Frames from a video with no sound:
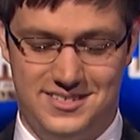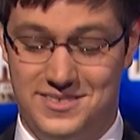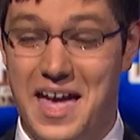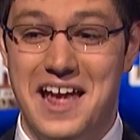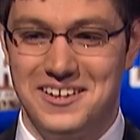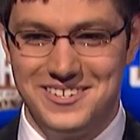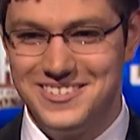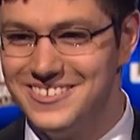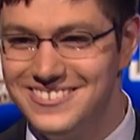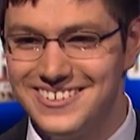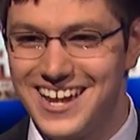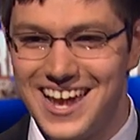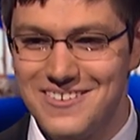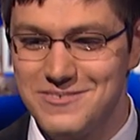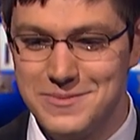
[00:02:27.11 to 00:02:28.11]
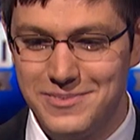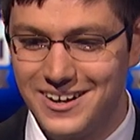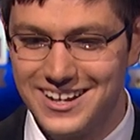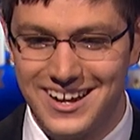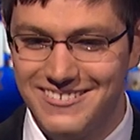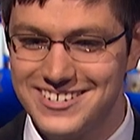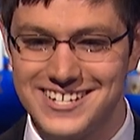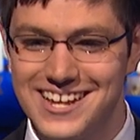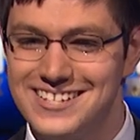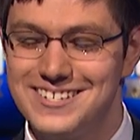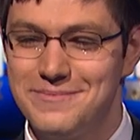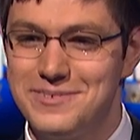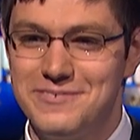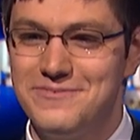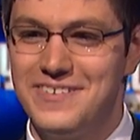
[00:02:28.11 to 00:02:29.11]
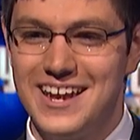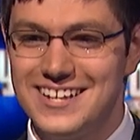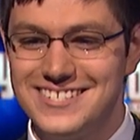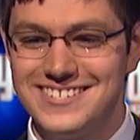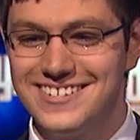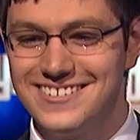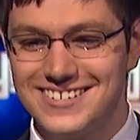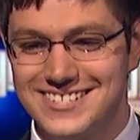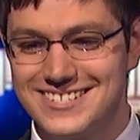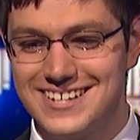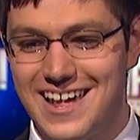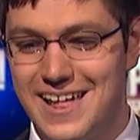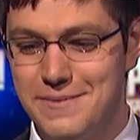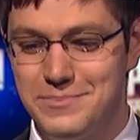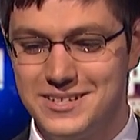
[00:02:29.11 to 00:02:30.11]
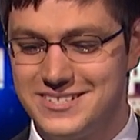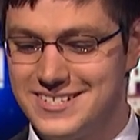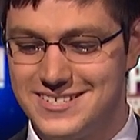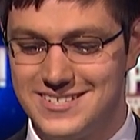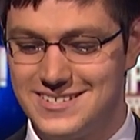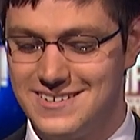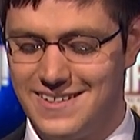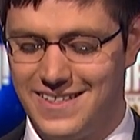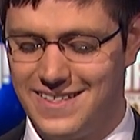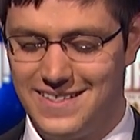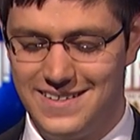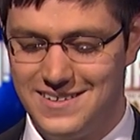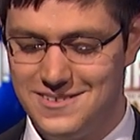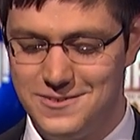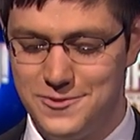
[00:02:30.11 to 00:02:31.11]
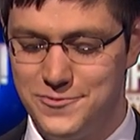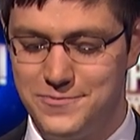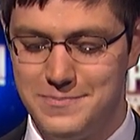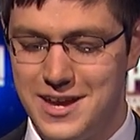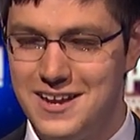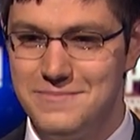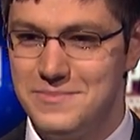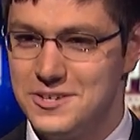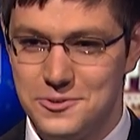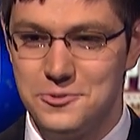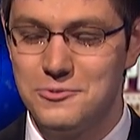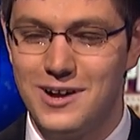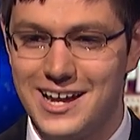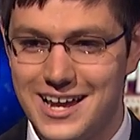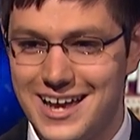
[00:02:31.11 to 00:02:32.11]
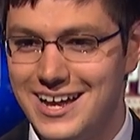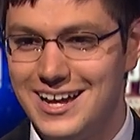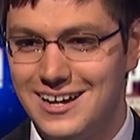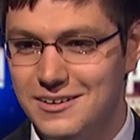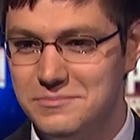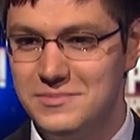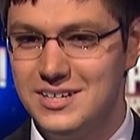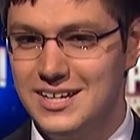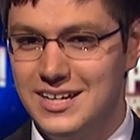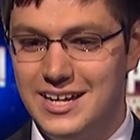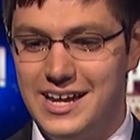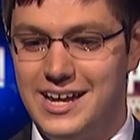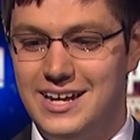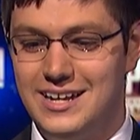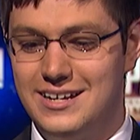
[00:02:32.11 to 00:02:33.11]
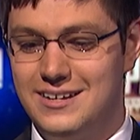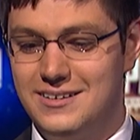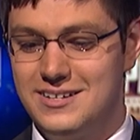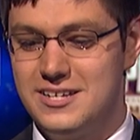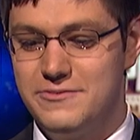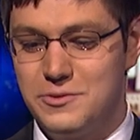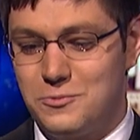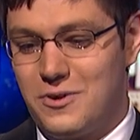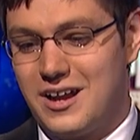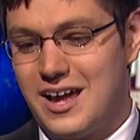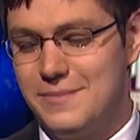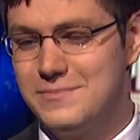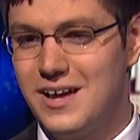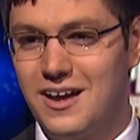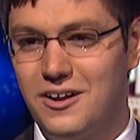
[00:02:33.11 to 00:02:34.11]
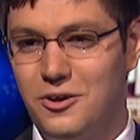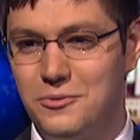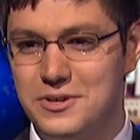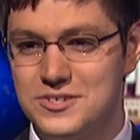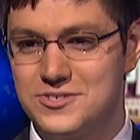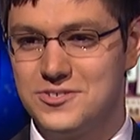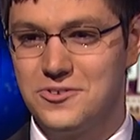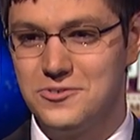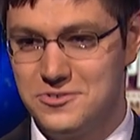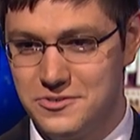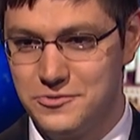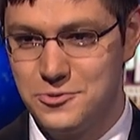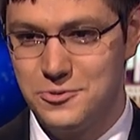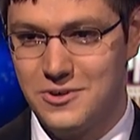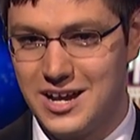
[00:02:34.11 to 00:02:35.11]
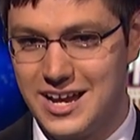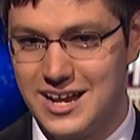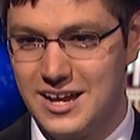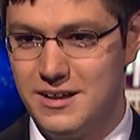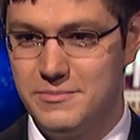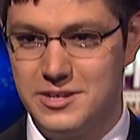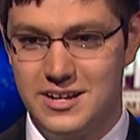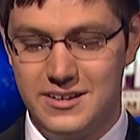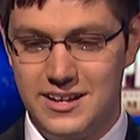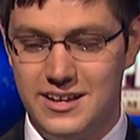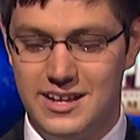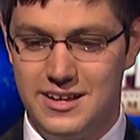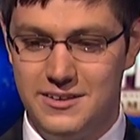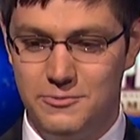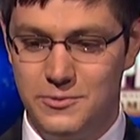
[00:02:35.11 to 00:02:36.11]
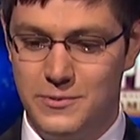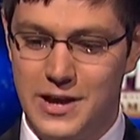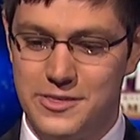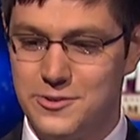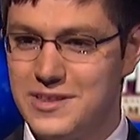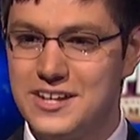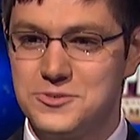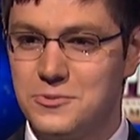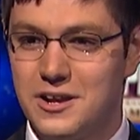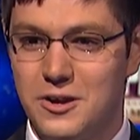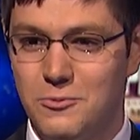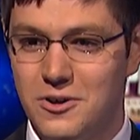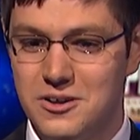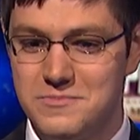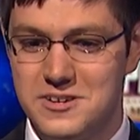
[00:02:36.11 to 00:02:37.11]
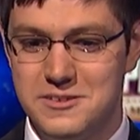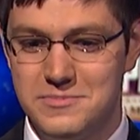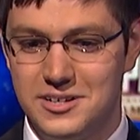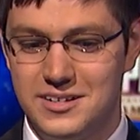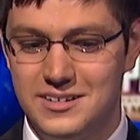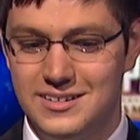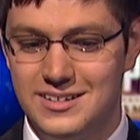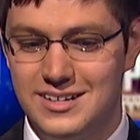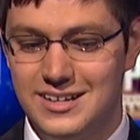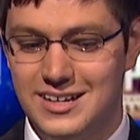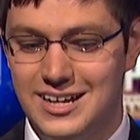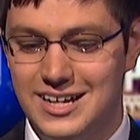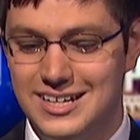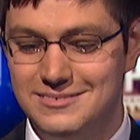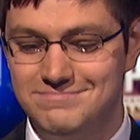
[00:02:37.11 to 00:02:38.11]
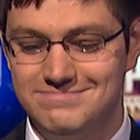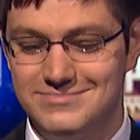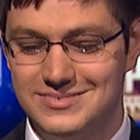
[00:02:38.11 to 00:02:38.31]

Thank you to everybody. I wish I had something fancier to say, but just you've made me who I am. And even when I'm not always certain of who I am and, uh, whether that's what I want to be, but uh,